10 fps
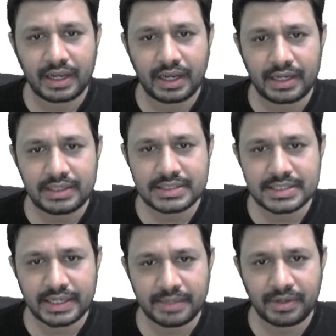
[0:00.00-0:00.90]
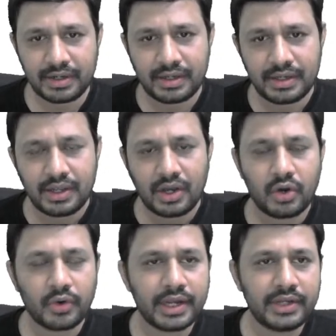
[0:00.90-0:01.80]
Unstable.
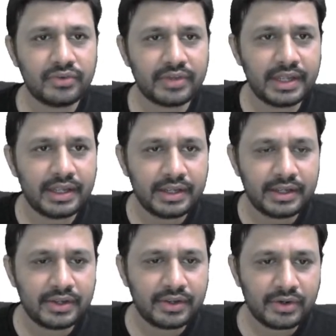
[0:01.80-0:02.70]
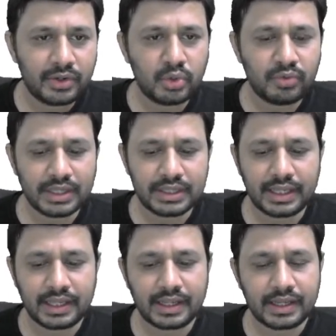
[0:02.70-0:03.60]
How can you say? Do one
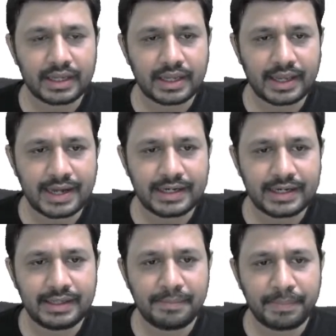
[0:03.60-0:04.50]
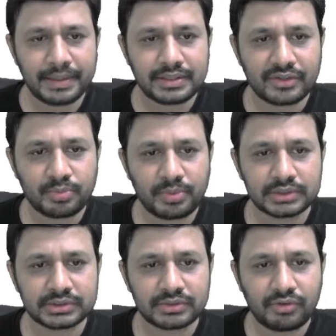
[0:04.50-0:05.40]
thing. Calculate the impulse
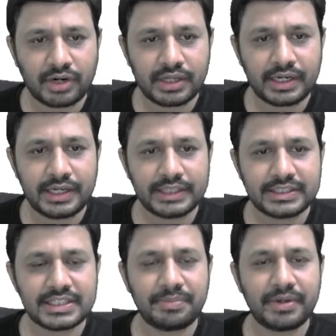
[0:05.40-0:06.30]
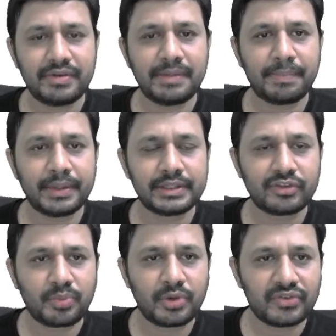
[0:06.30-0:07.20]
response. What is the relationship between impulse
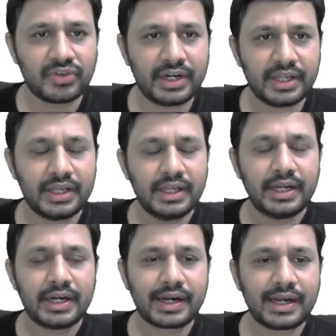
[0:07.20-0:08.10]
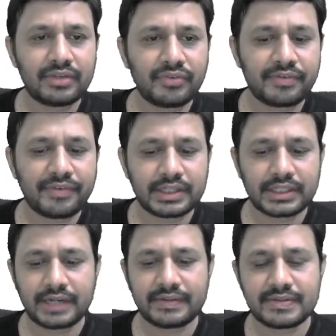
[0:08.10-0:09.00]
response and transfer
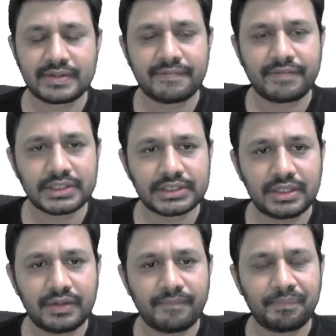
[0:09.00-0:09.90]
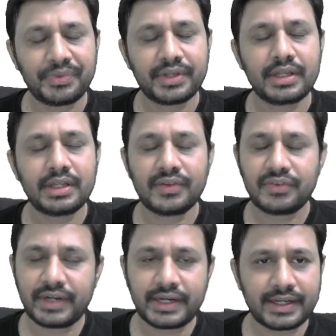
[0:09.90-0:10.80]
function or system function?
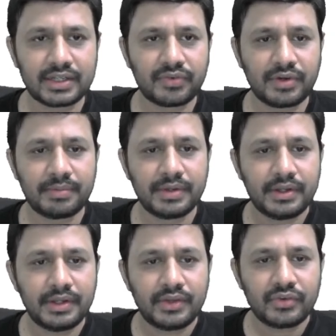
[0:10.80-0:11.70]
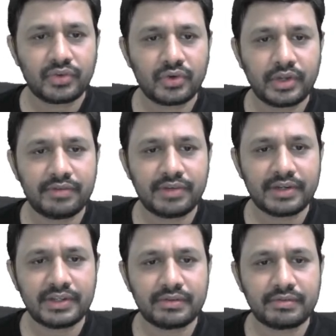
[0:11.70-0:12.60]
Z transform. So
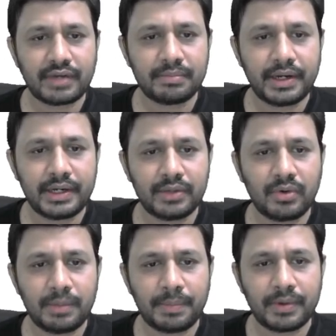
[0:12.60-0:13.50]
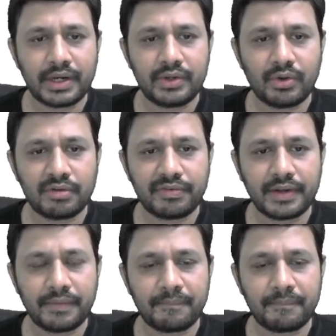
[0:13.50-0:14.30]
inverse is 1 by 2 whole power n u of n.